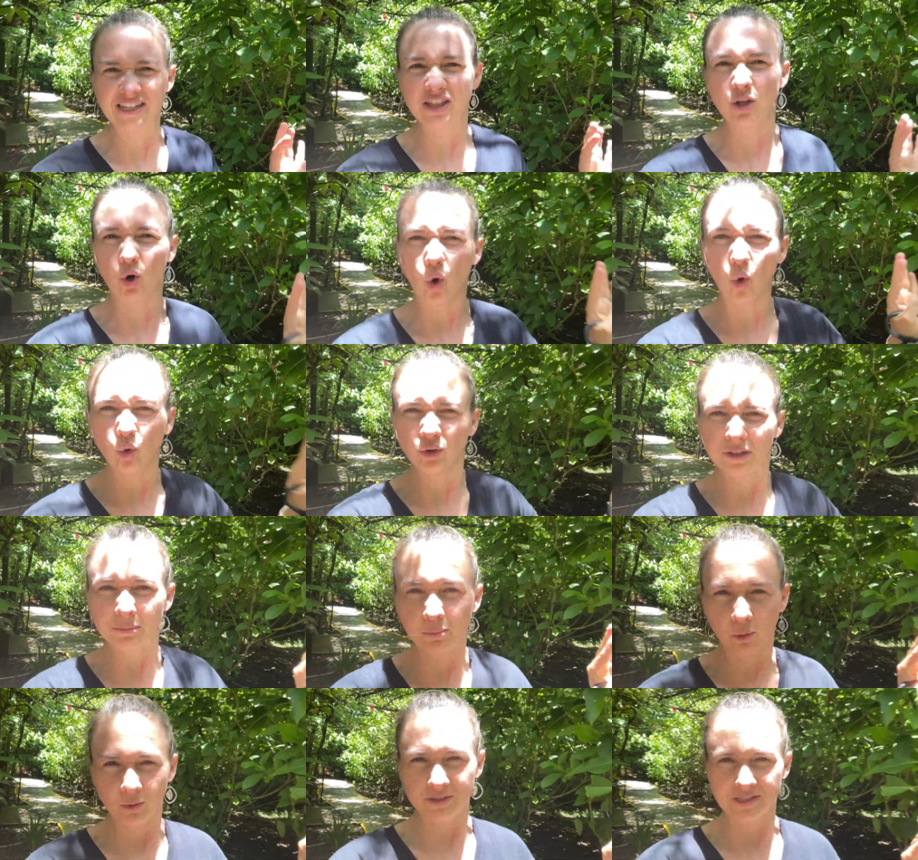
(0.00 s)
They're only
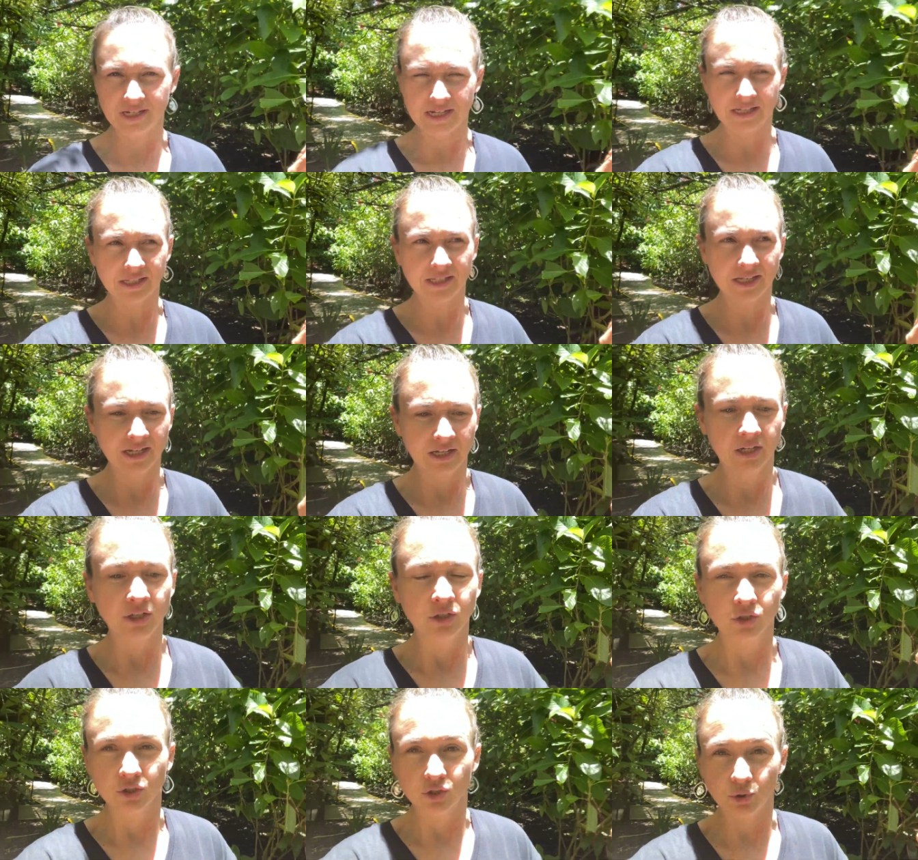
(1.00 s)
poisonous
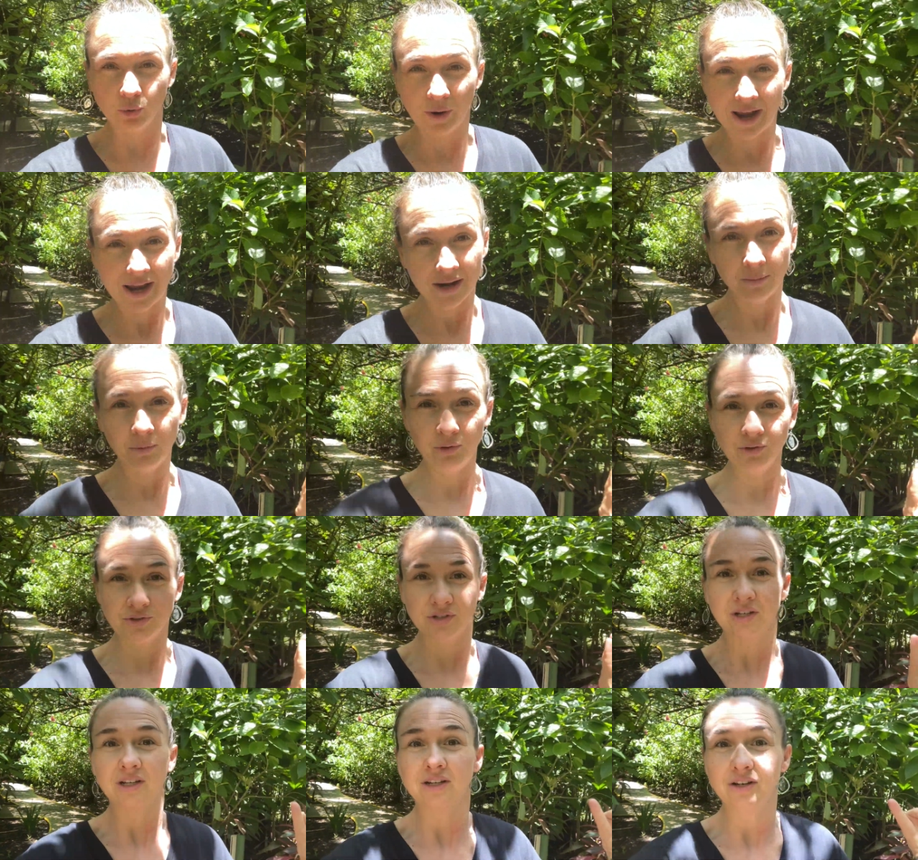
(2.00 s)
to animals,
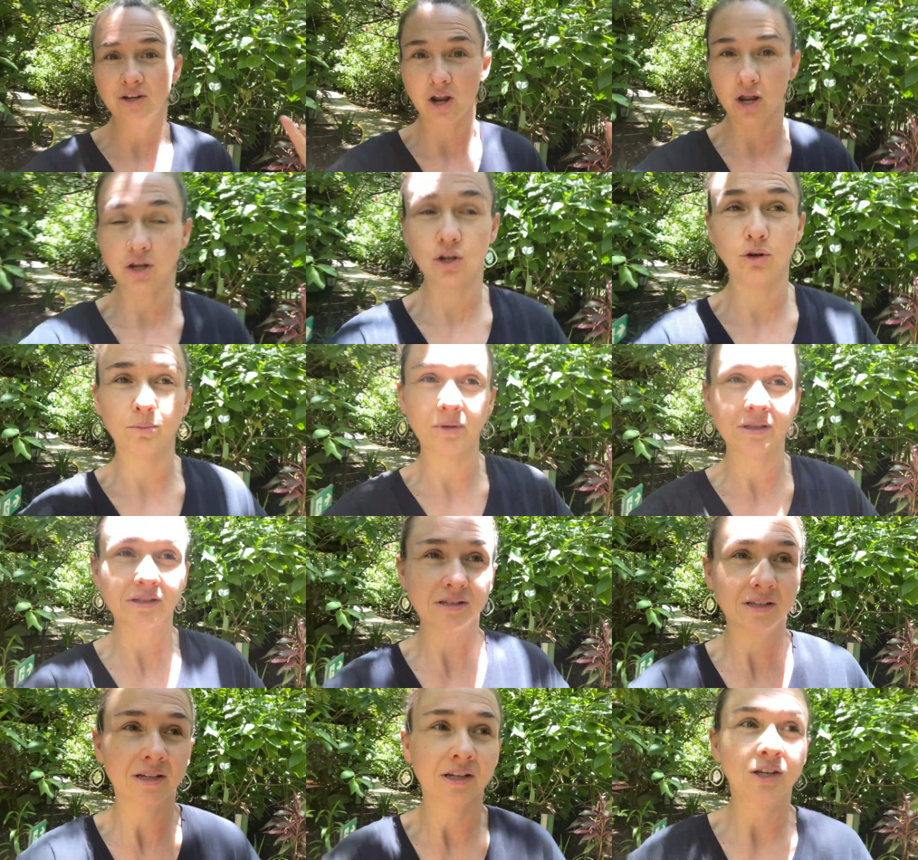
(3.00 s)
not
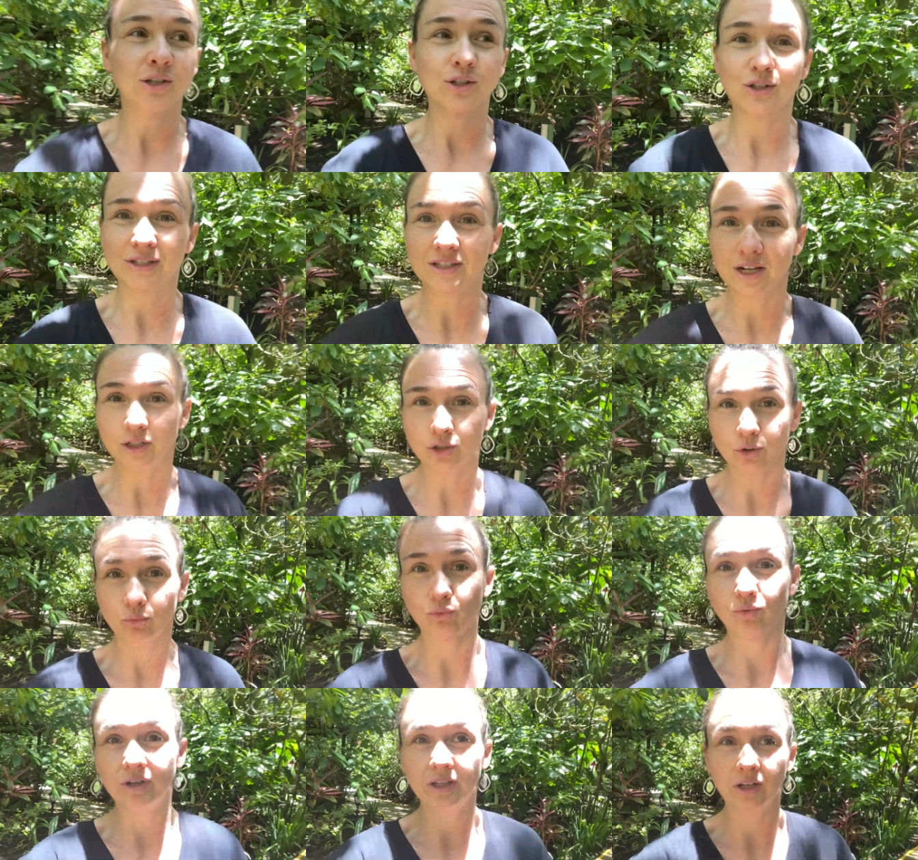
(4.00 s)
humans. So it's actually
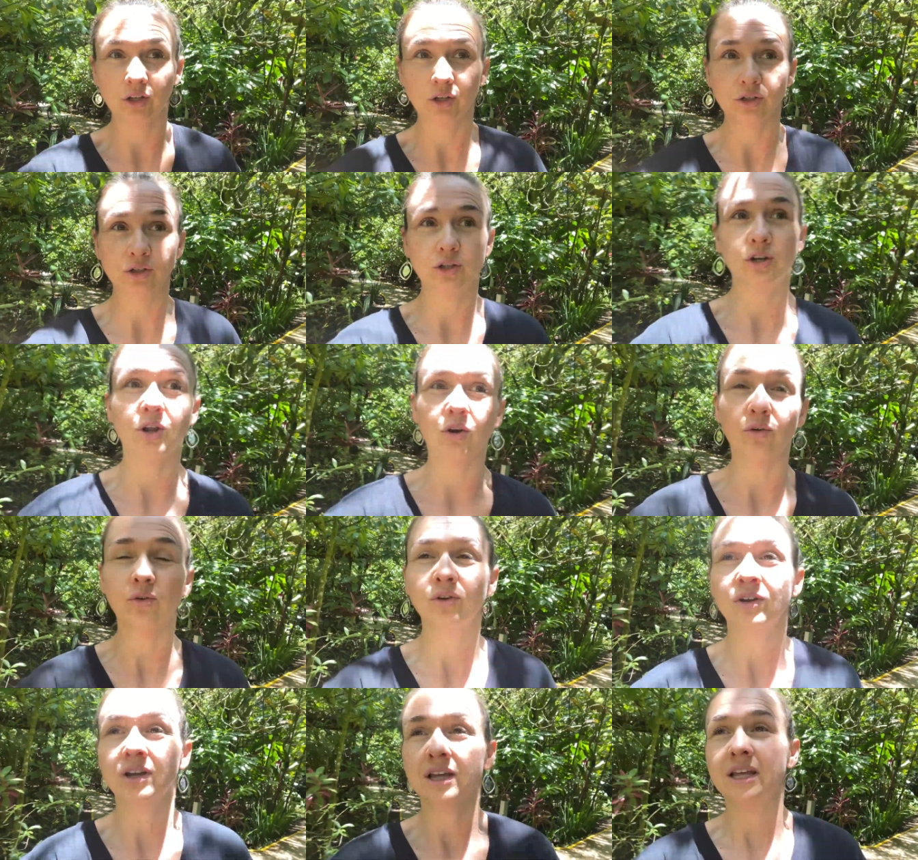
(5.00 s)
really good to know
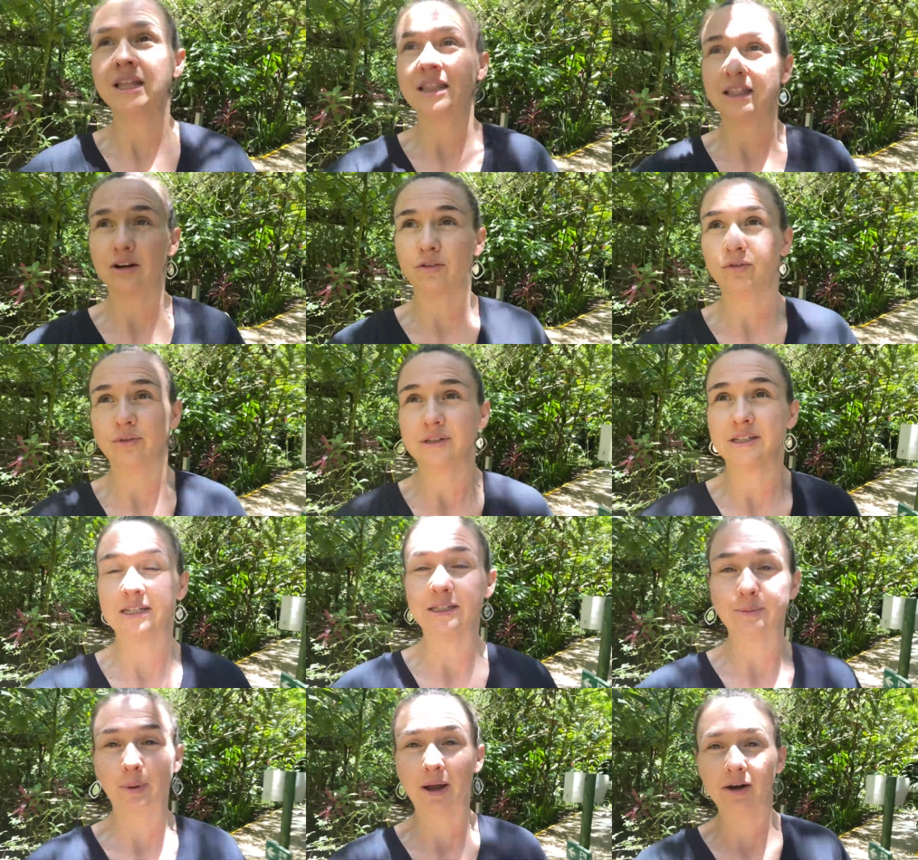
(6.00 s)
that if we see
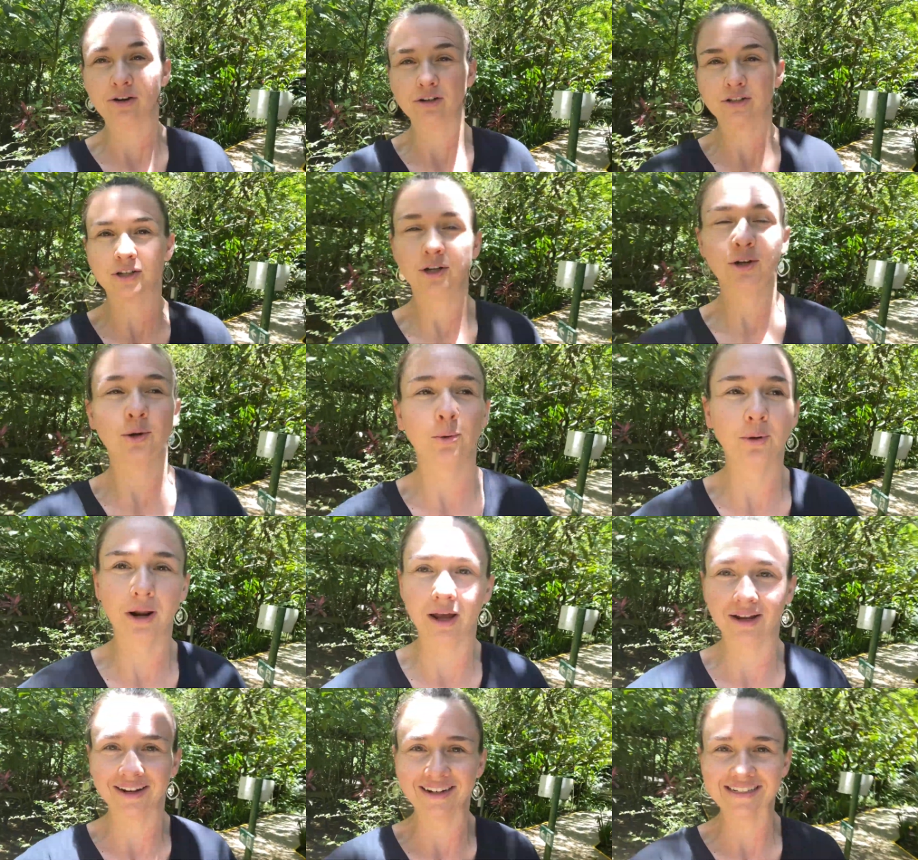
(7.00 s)
spiders, we're
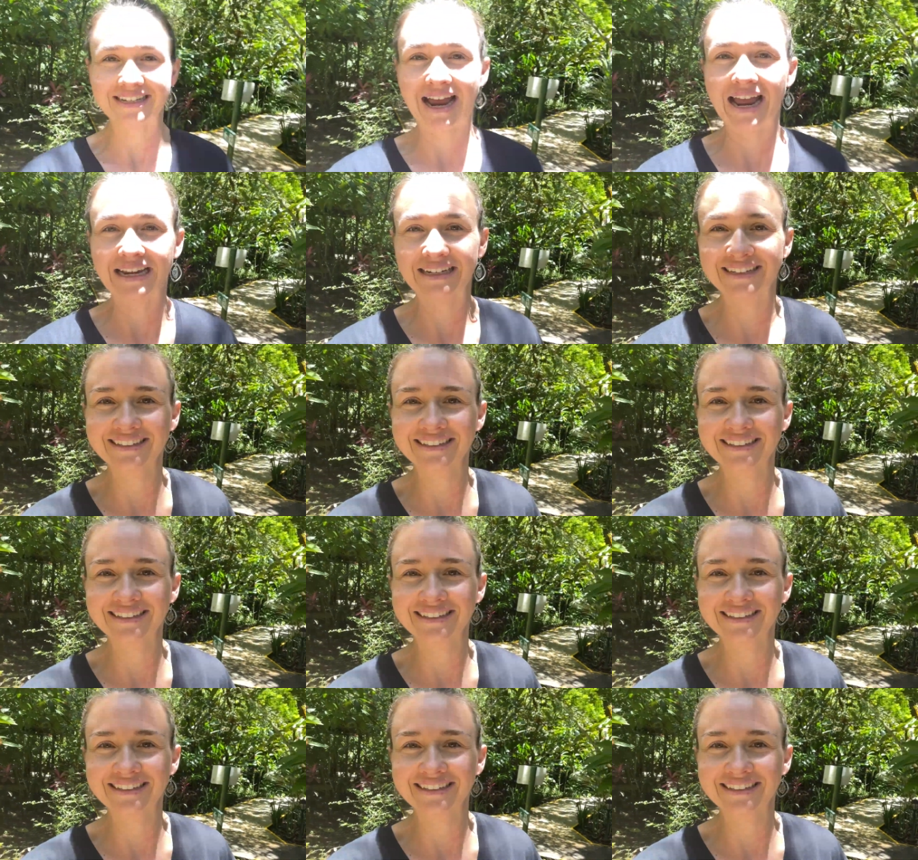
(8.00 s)
not gonna die.